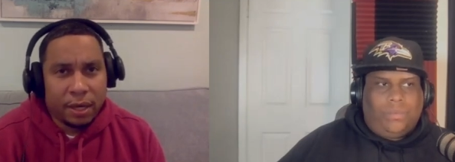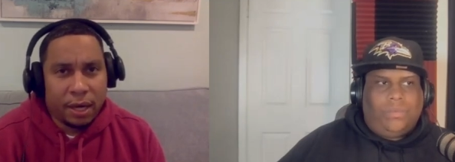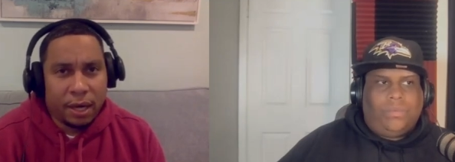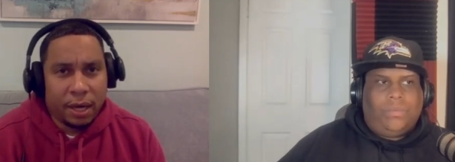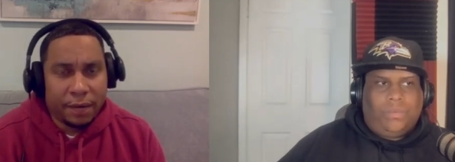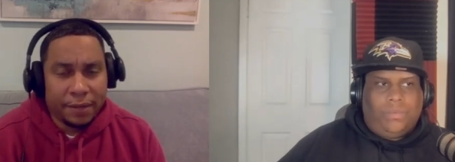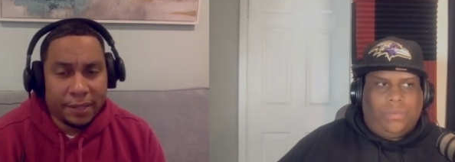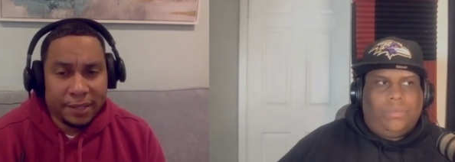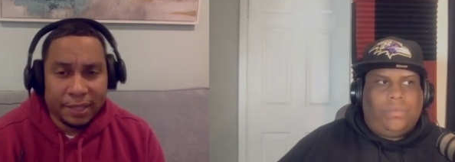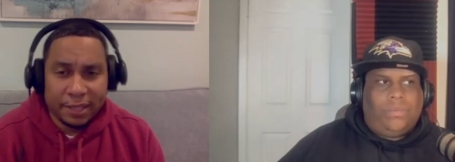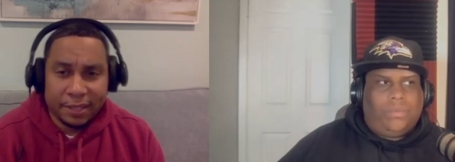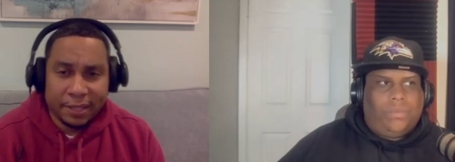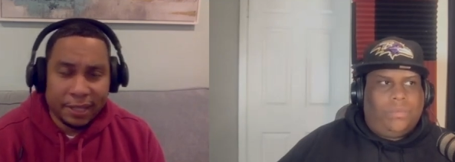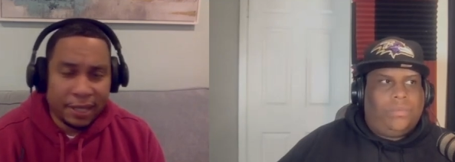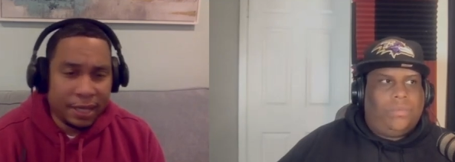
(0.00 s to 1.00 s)
Speaker 1: Uh, this
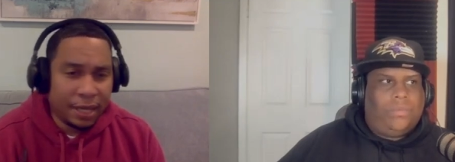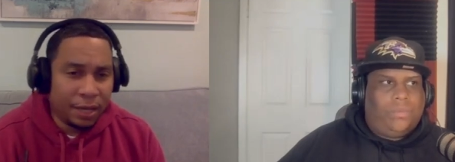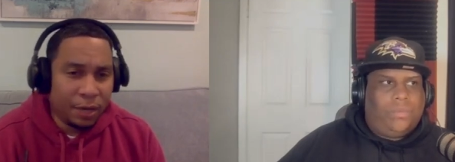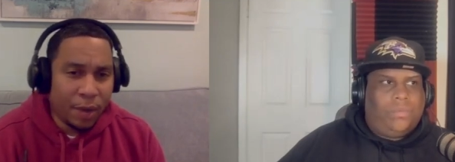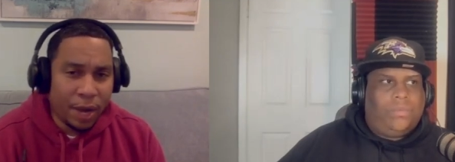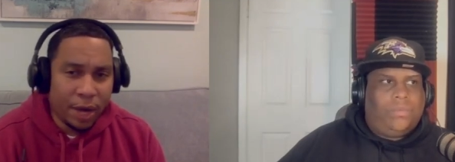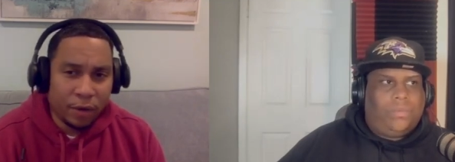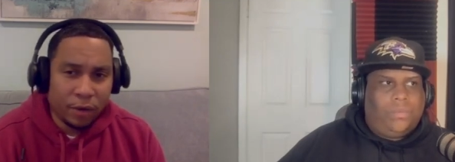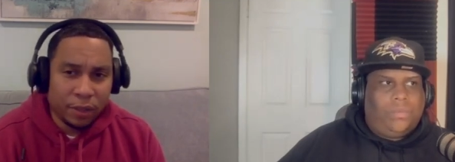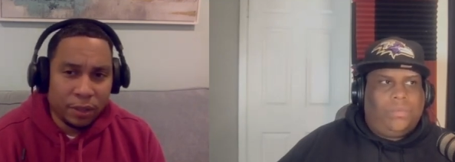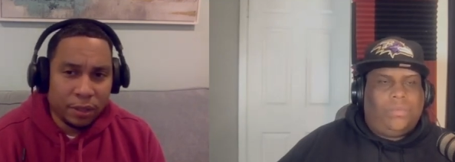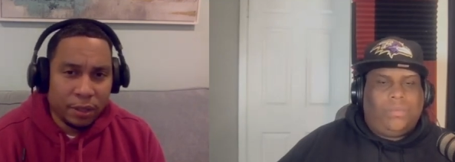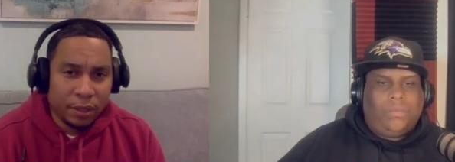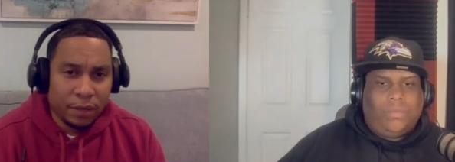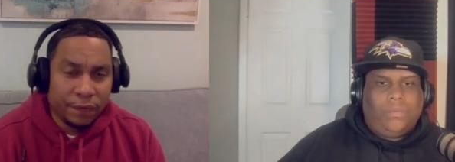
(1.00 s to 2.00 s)
is the Canelo era.
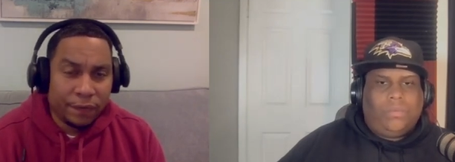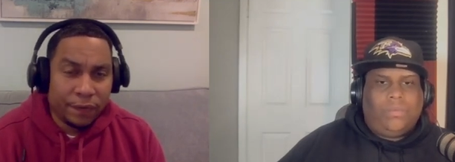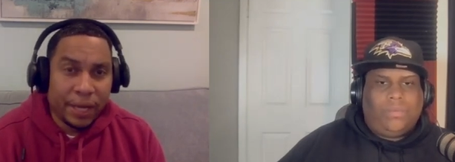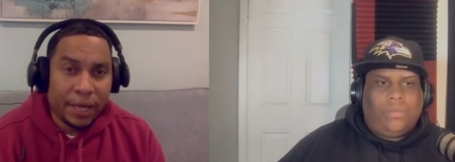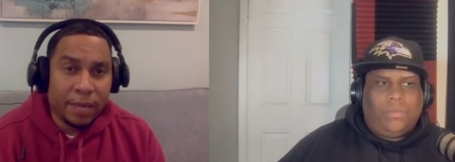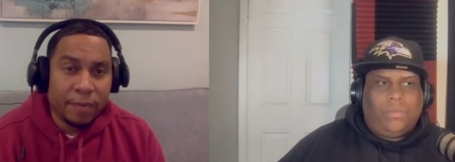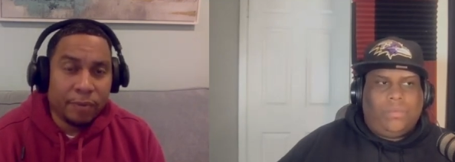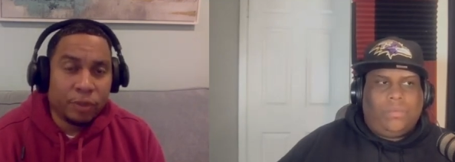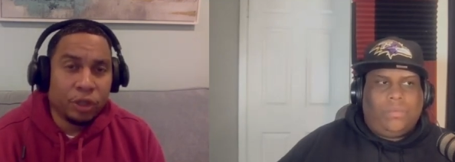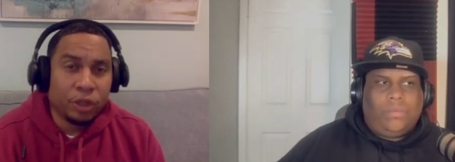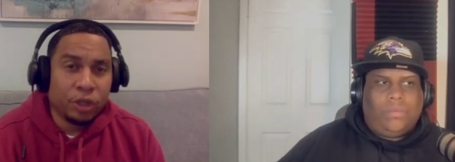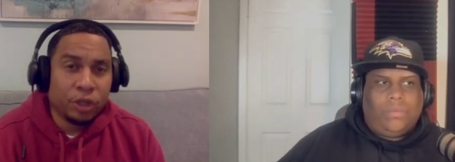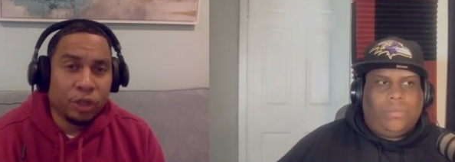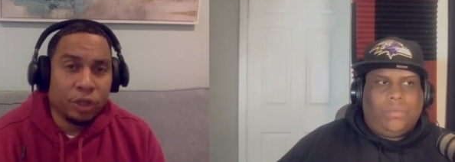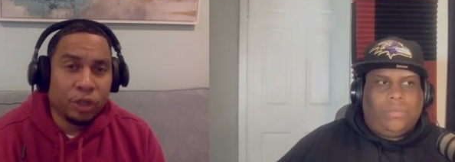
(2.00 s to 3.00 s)
For him to
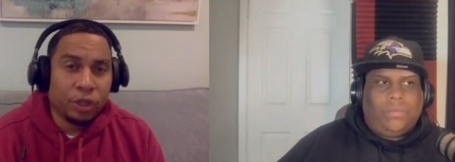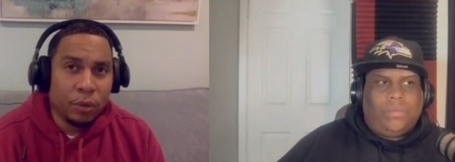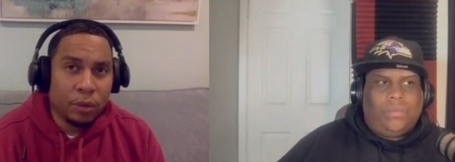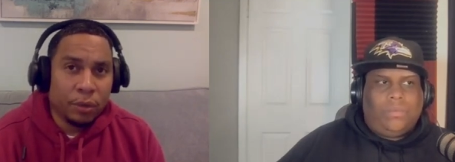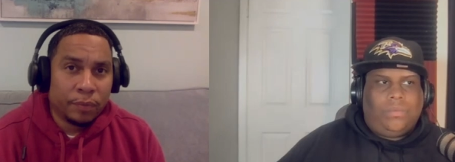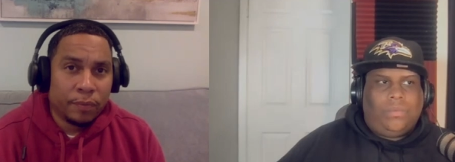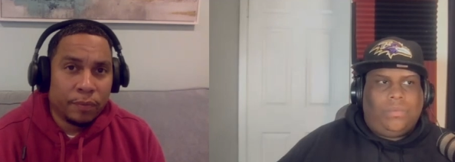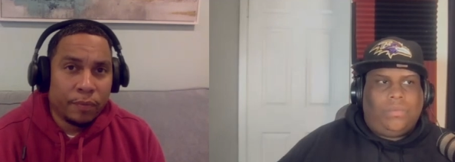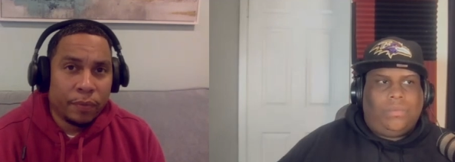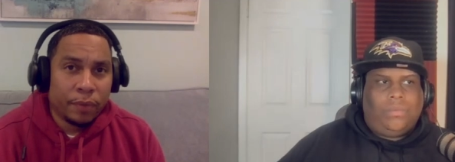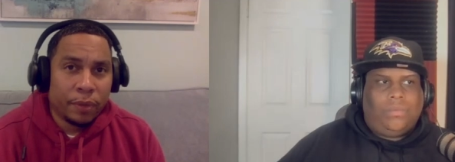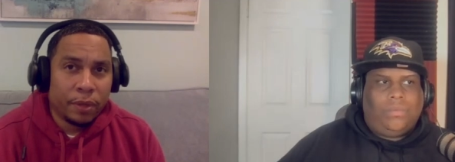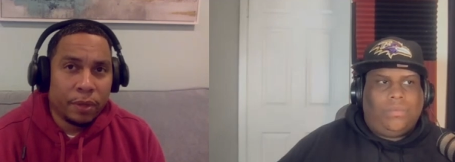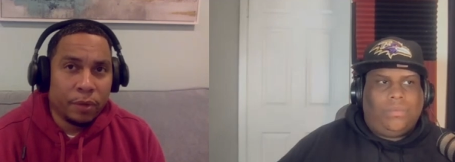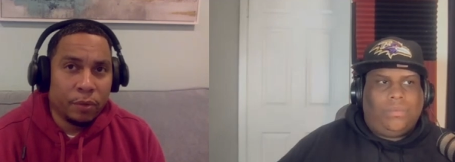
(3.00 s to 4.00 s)
go
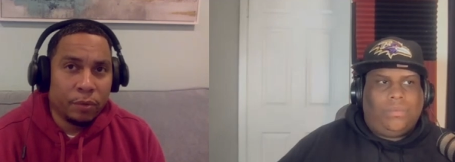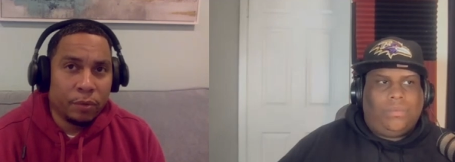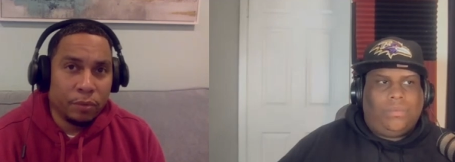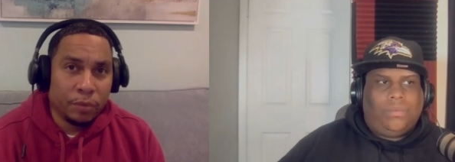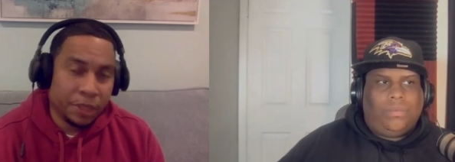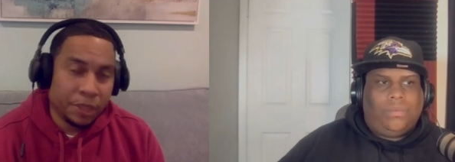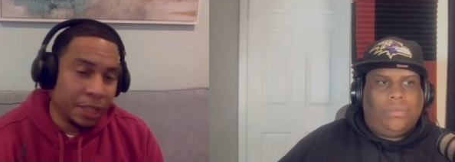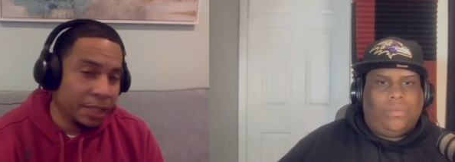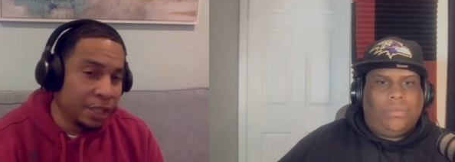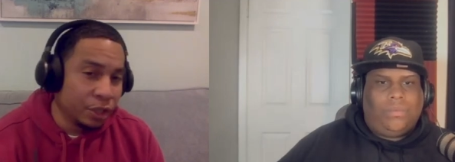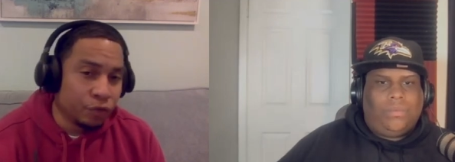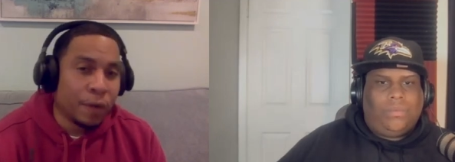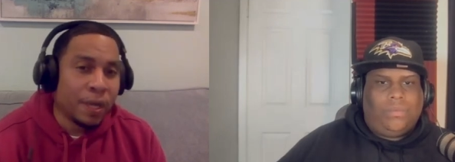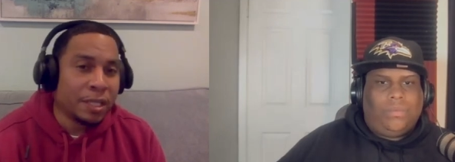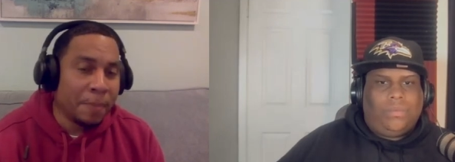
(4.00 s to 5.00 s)
just
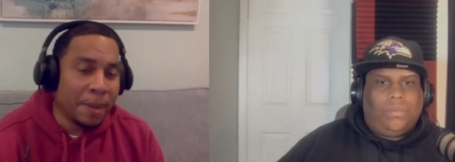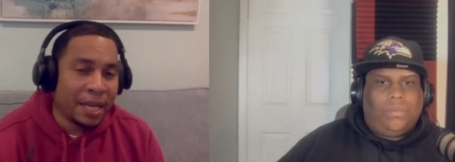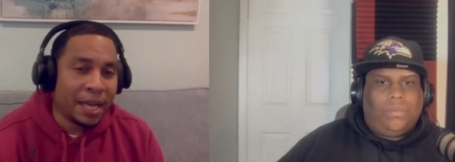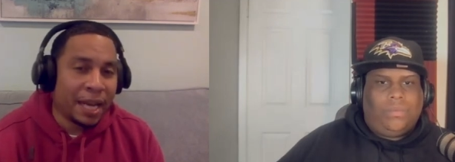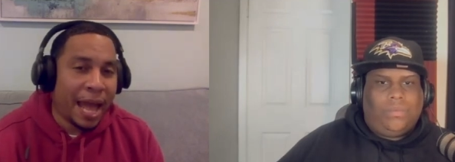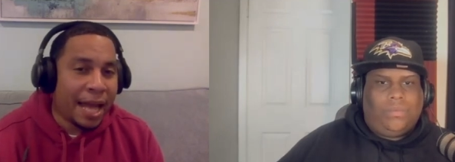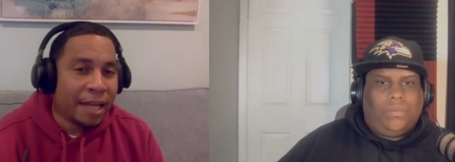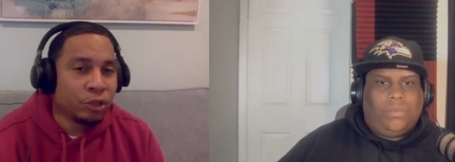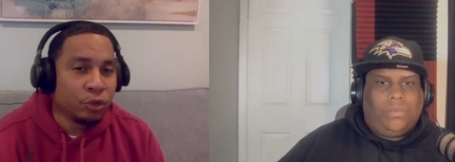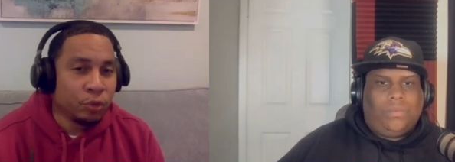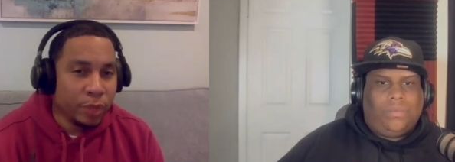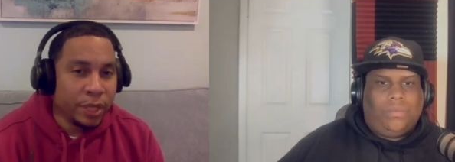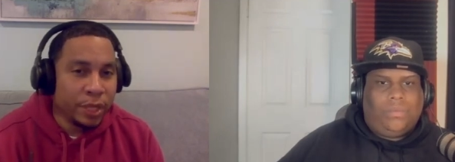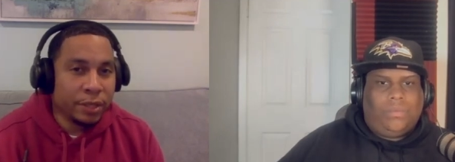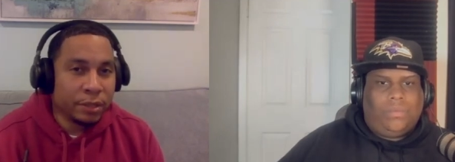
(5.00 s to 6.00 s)
his resume the last two
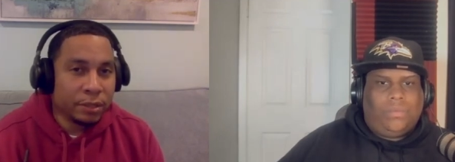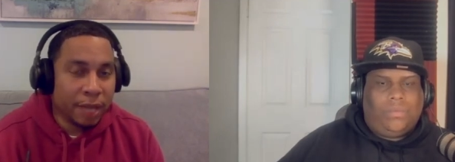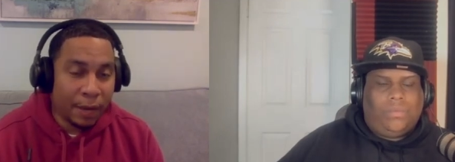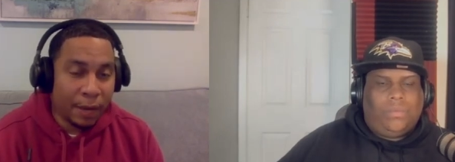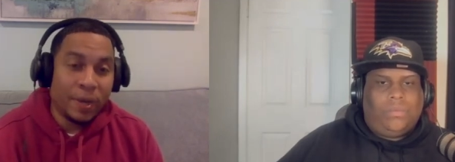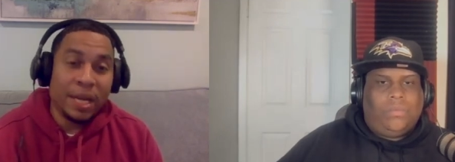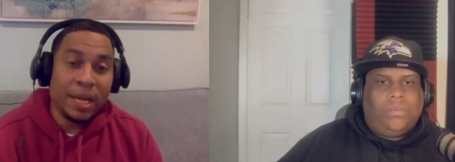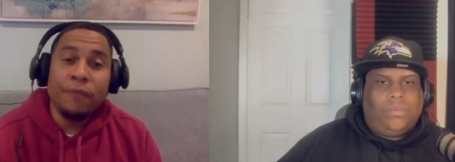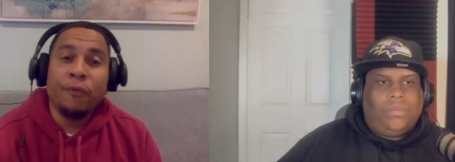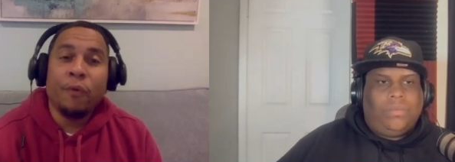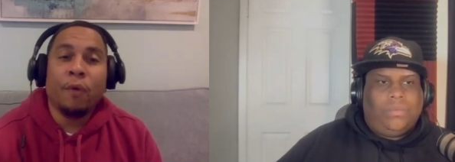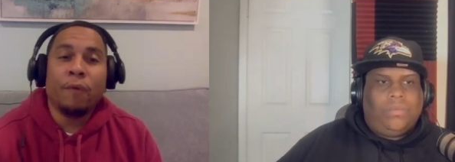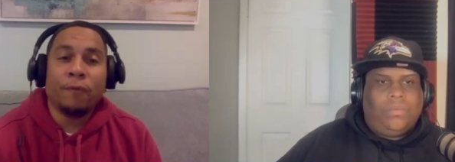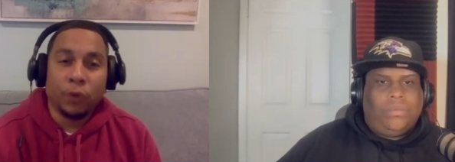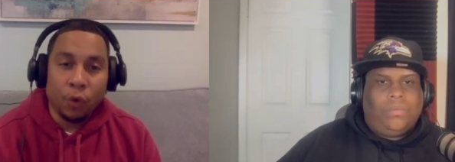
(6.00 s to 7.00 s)
years. Like when he
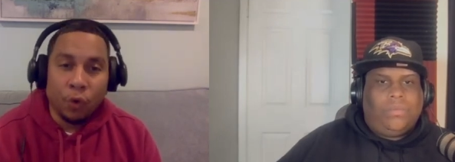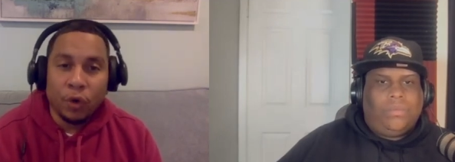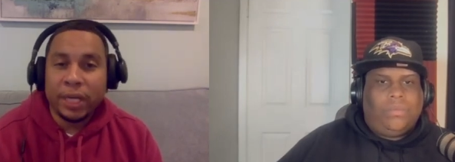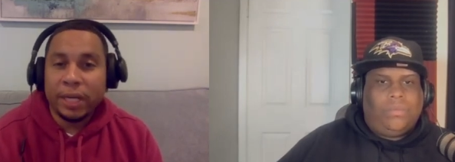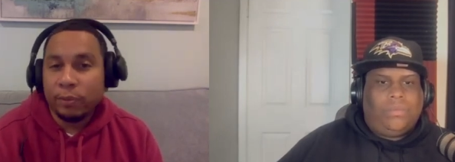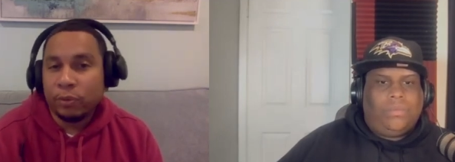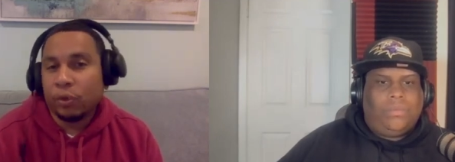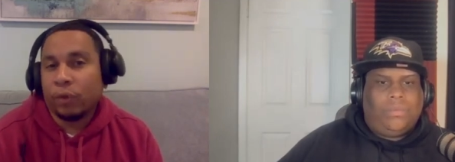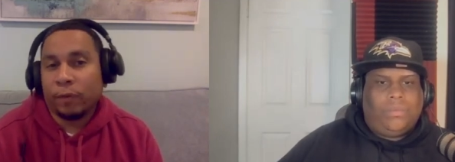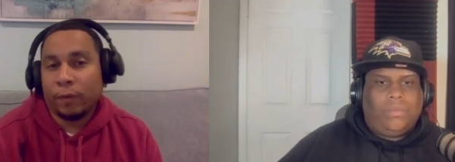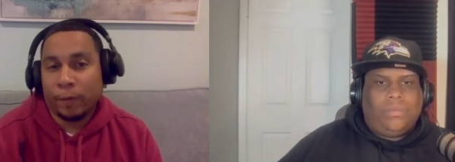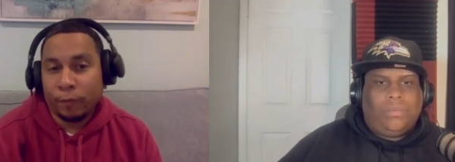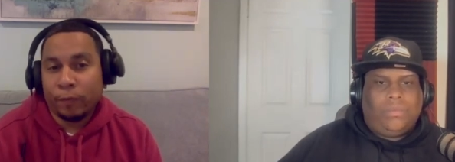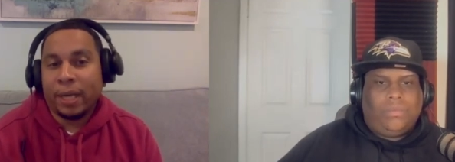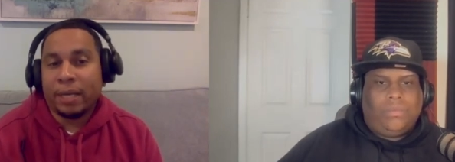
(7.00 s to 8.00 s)
fought Floyd, he was
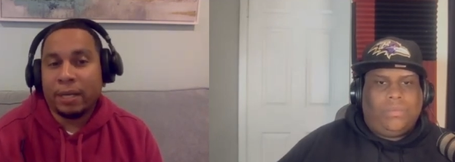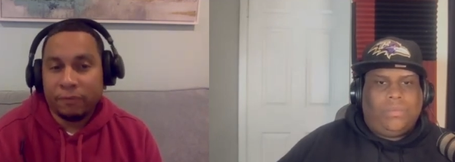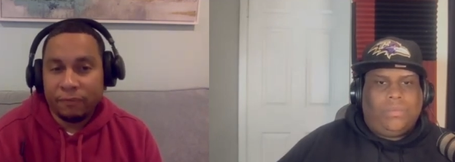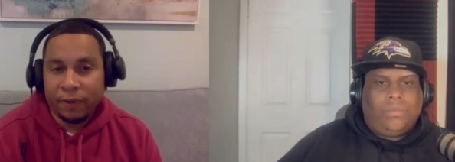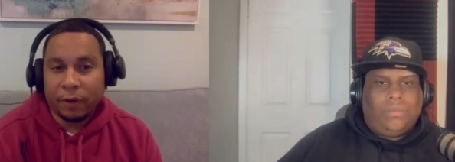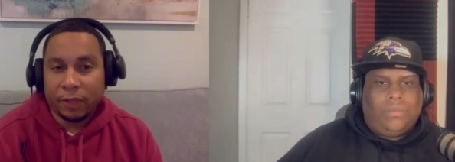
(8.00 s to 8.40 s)
already a very